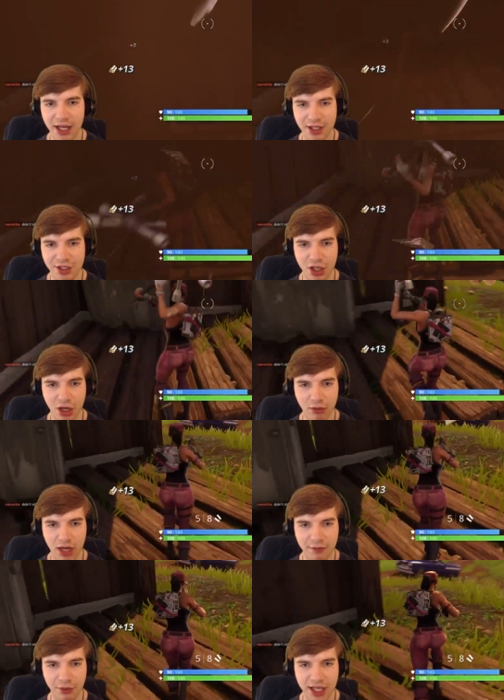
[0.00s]
an assault
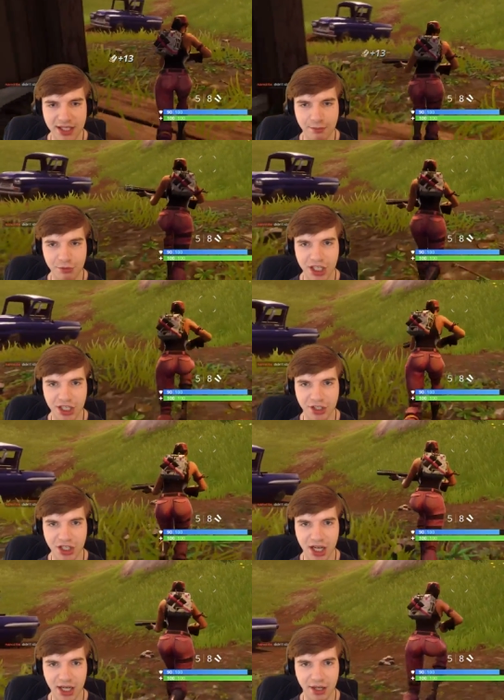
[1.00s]
rifle, an SMG, a
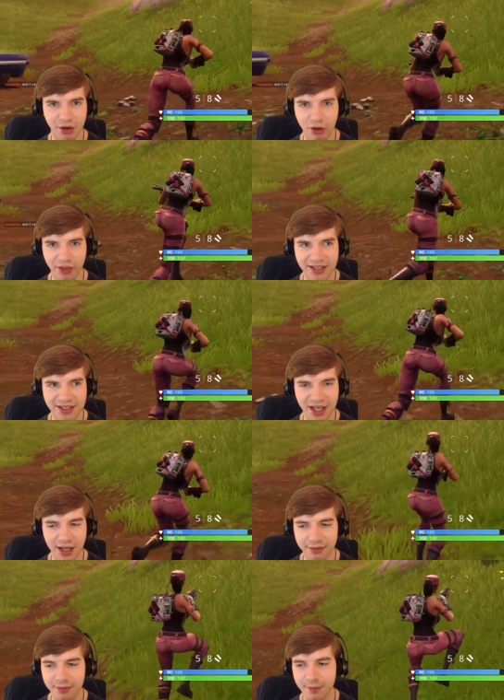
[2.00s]
shotgun, all that
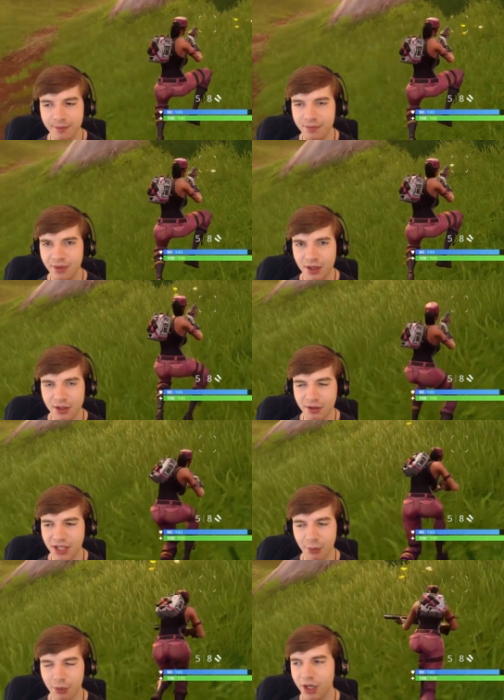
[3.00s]
stuff. So
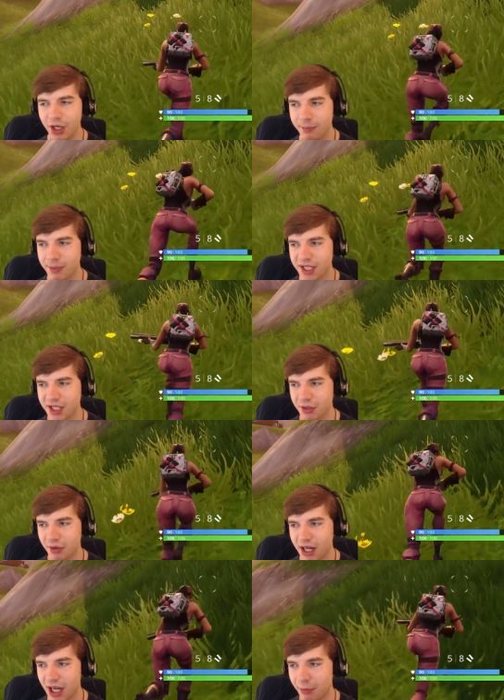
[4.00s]
yeah, we're in a good
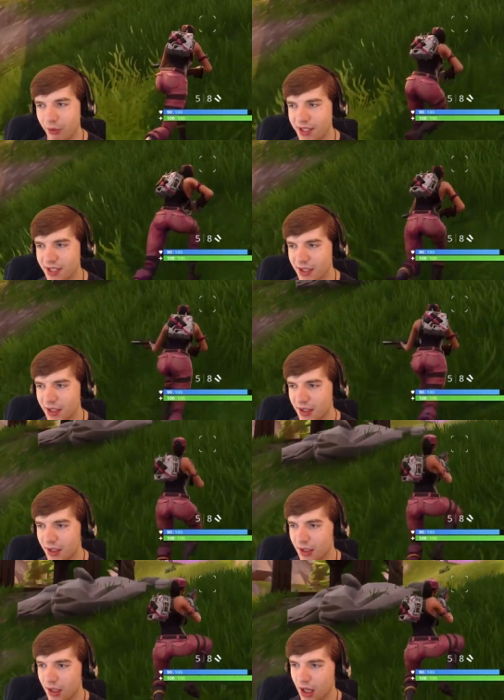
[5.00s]
position right now, boys.
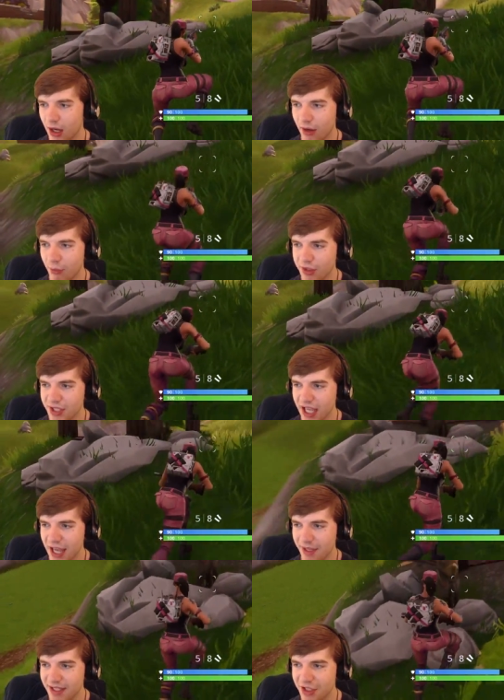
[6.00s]
All right, Wilson
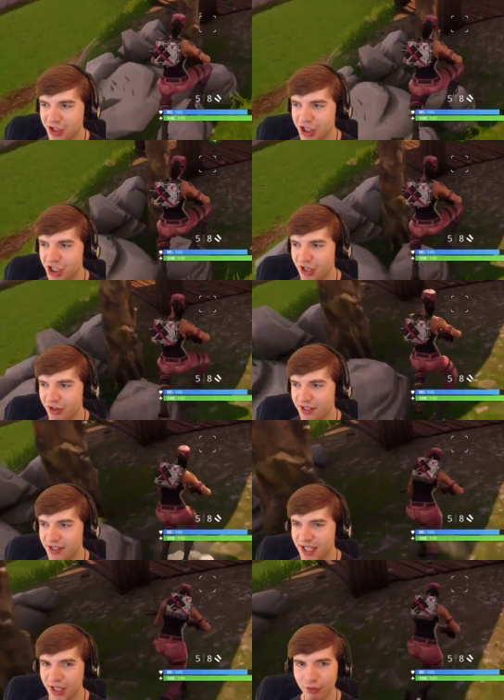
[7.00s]
Gaming says, just chilling in
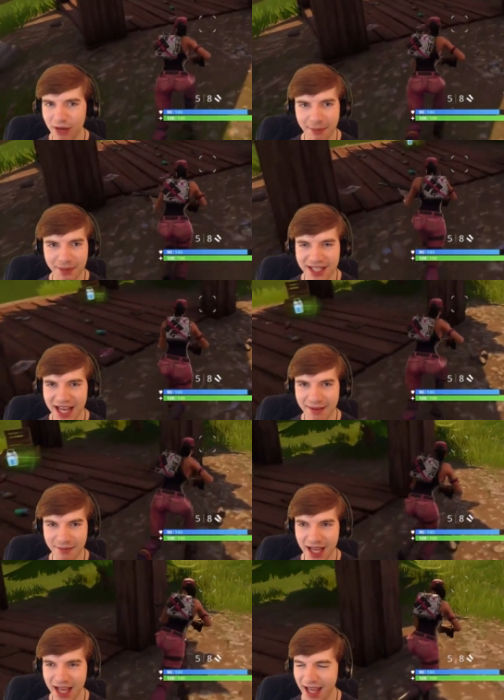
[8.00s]
Cedar Rapids.
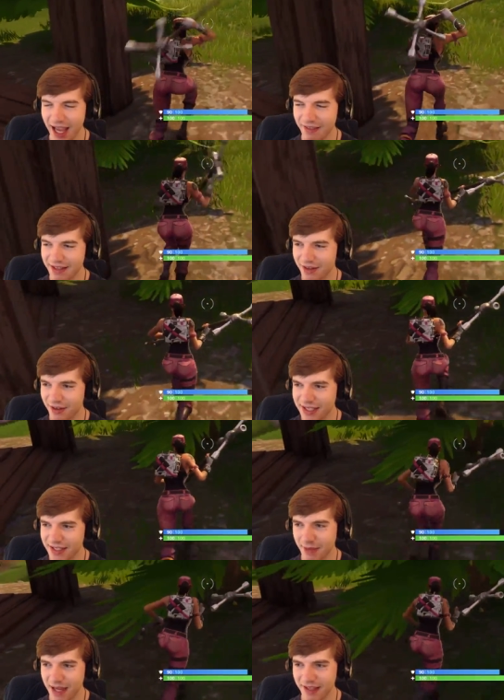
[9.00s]
Hey, that's
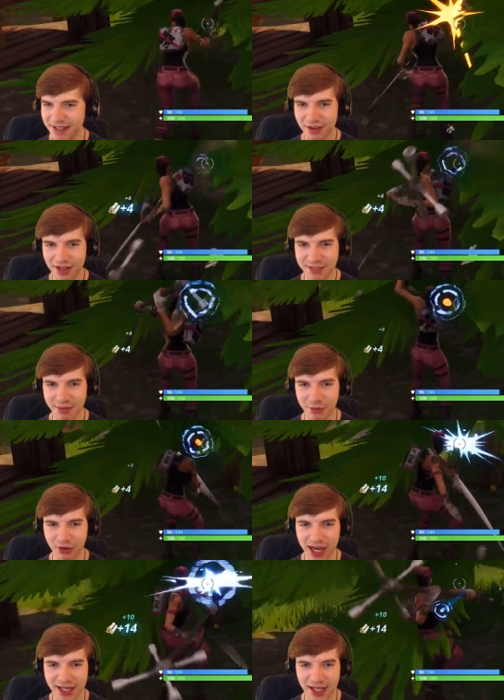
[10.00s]
awesome, mate. That's awesome. I'm
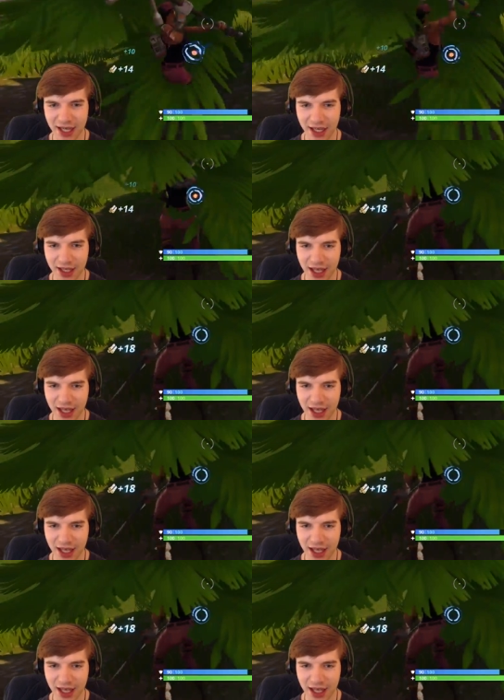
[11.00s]
glad to